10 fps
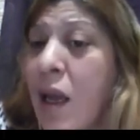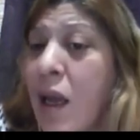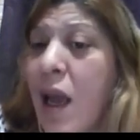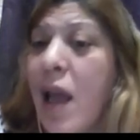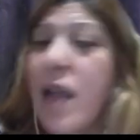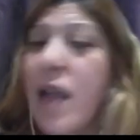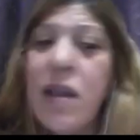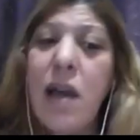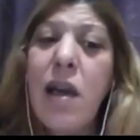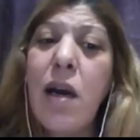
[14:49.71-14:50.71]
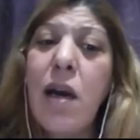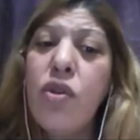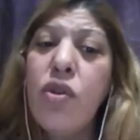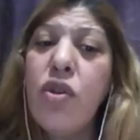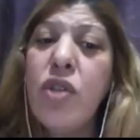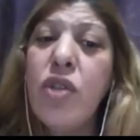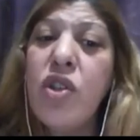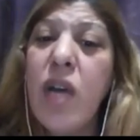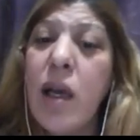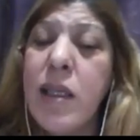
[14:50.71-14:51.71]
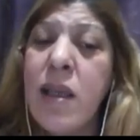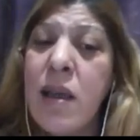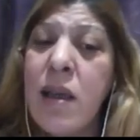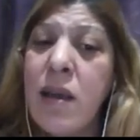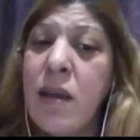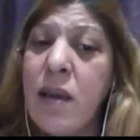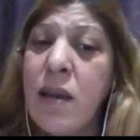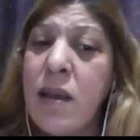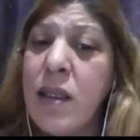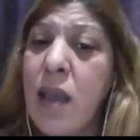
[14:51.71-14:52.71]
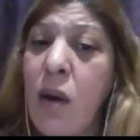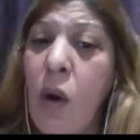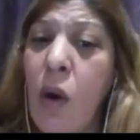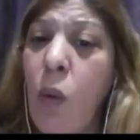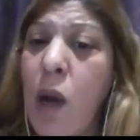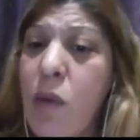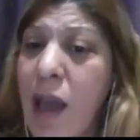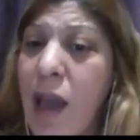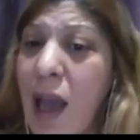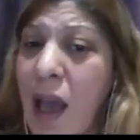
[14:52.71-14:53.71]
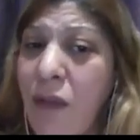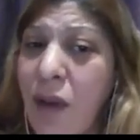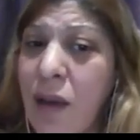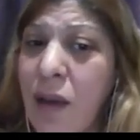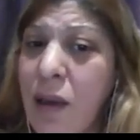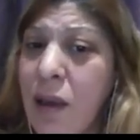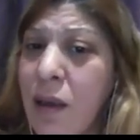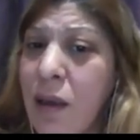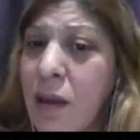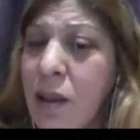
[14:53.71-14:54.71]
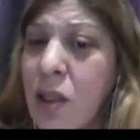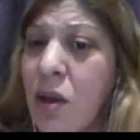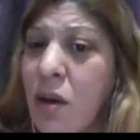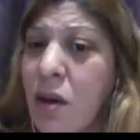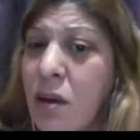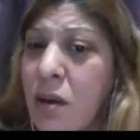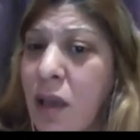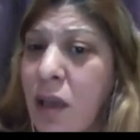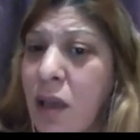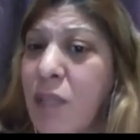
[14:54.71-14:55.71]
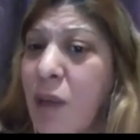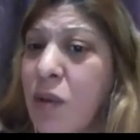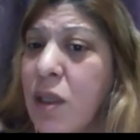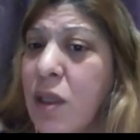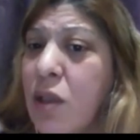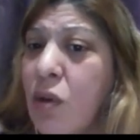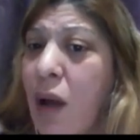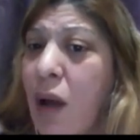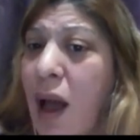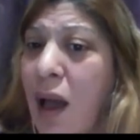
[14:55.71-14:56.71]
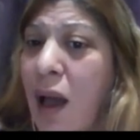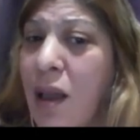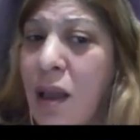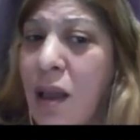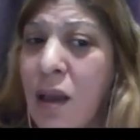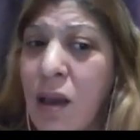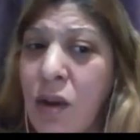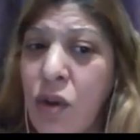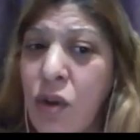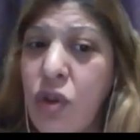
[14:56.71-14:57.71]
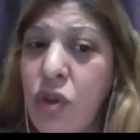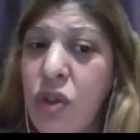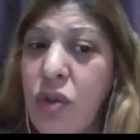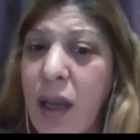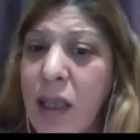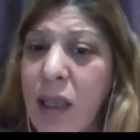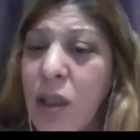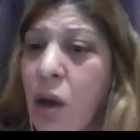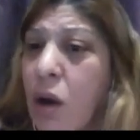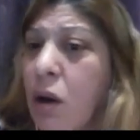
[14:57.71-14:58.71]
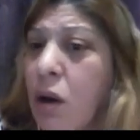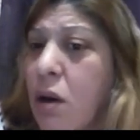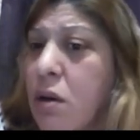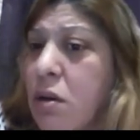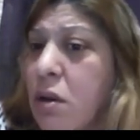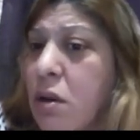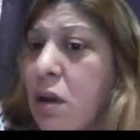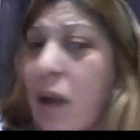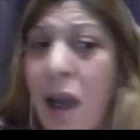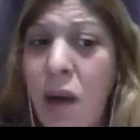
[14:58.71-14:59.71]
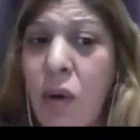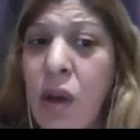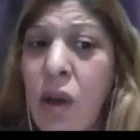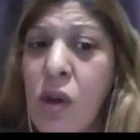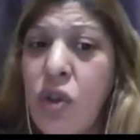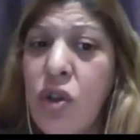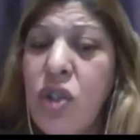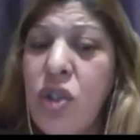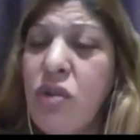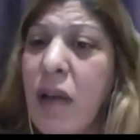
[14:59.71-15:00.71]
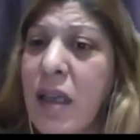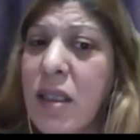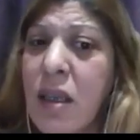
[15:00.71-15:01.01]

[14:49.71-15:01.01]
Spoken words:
and low shear stress. So when we have zone exposed to high shear stress or low shear stress,